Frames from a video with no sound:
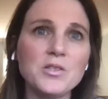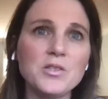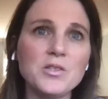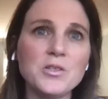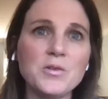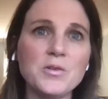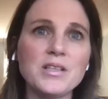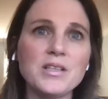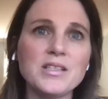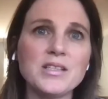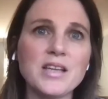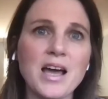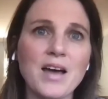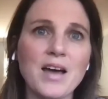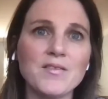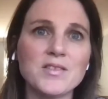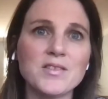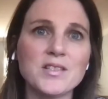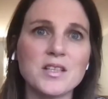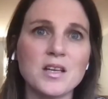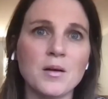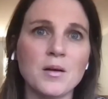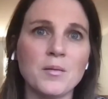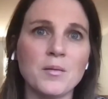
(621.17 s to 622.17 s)
do need to have
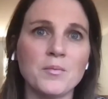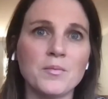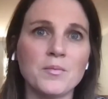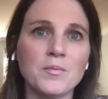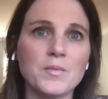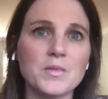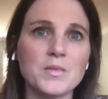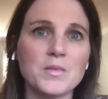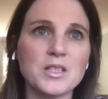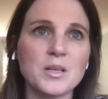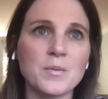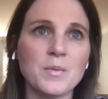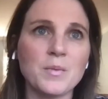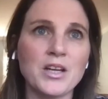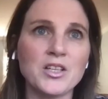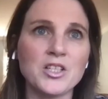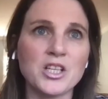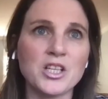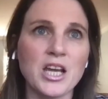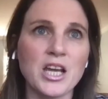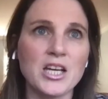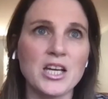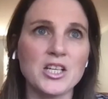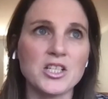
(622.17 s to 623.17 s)
some
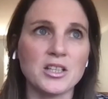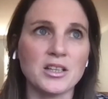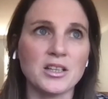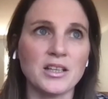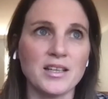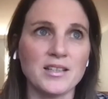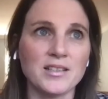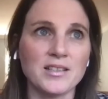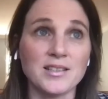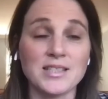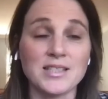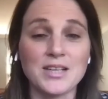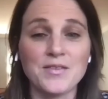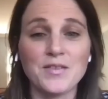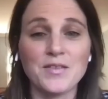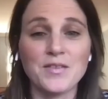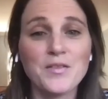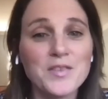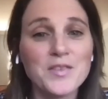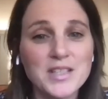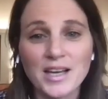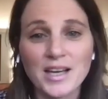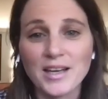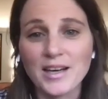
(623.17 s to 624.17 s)
education lessons, even
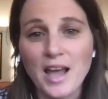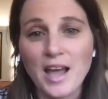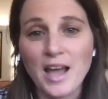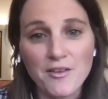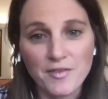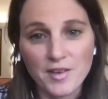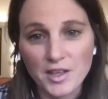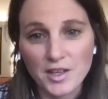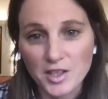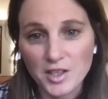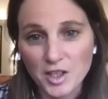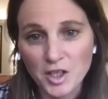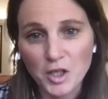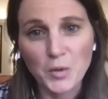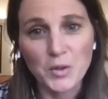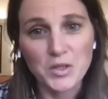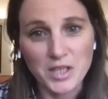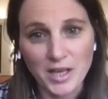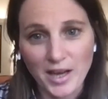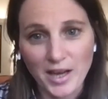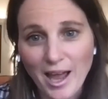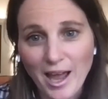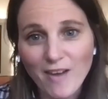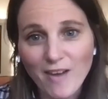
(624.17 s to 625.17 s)
if it's like an FAQ, which
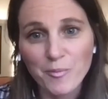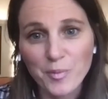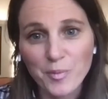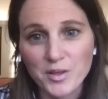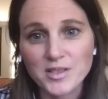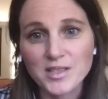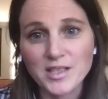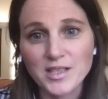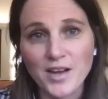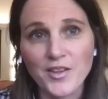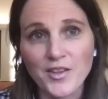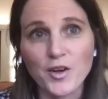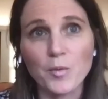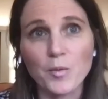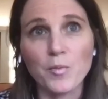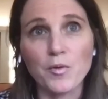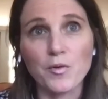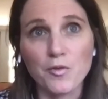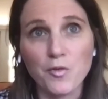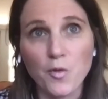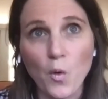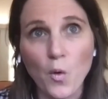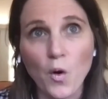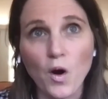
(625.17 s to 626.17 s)
I have put together
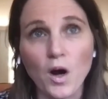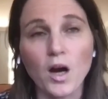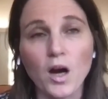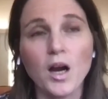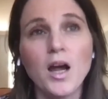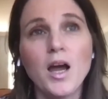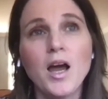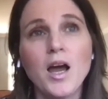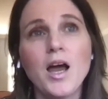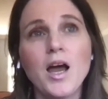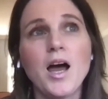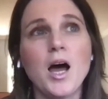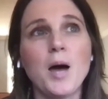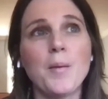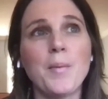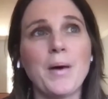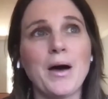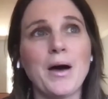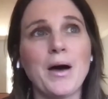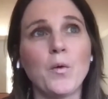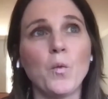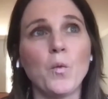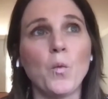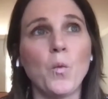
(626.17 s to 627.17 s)
before,
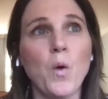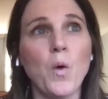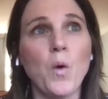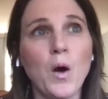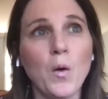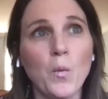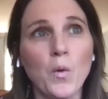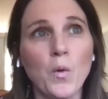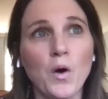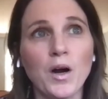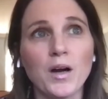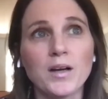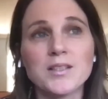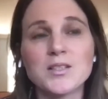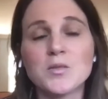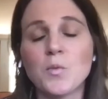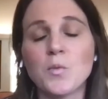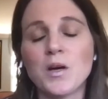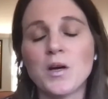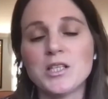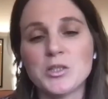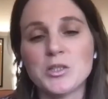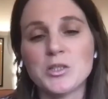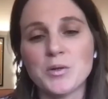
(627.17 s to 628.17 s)
about what works,
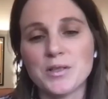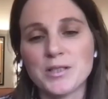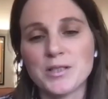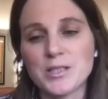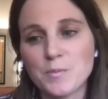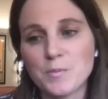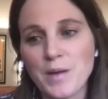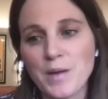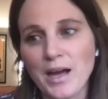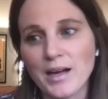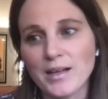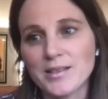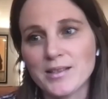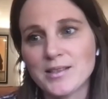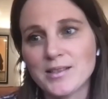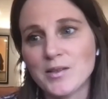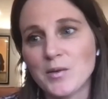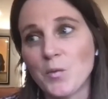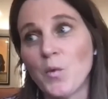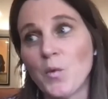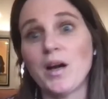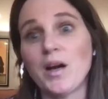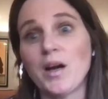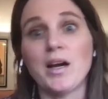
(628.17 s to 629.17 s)
what to expect,
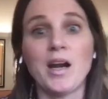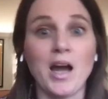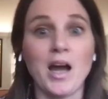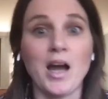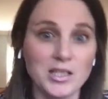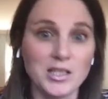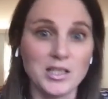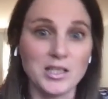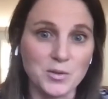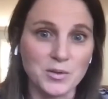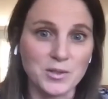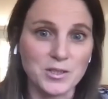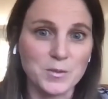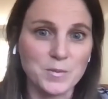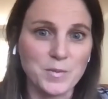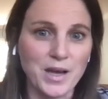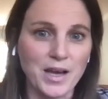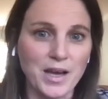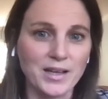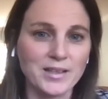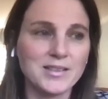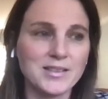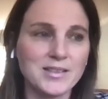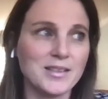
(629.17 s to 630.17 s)
what not to
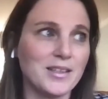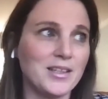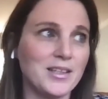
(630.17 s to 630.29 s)
expect,